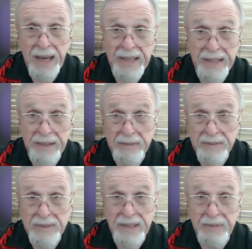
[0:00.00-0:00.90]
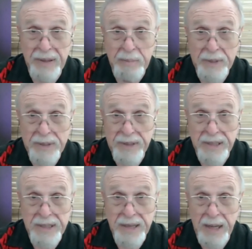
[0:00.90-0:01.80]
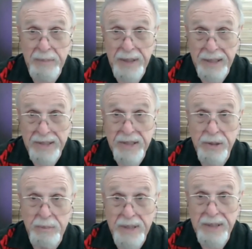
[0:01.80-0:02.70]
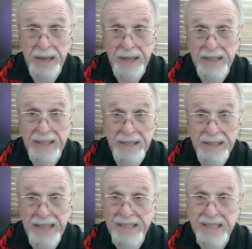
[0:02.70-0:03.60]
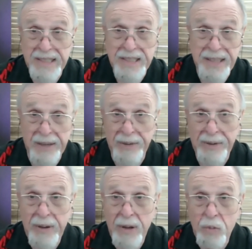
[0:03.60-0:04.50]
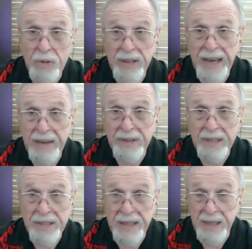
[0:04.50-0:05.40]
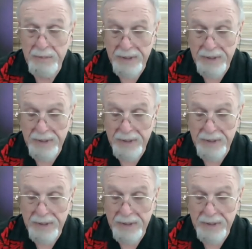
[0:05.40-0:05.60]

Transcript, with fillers: And they, if they miss the exam, they can still take it at the testing center where they have the exam.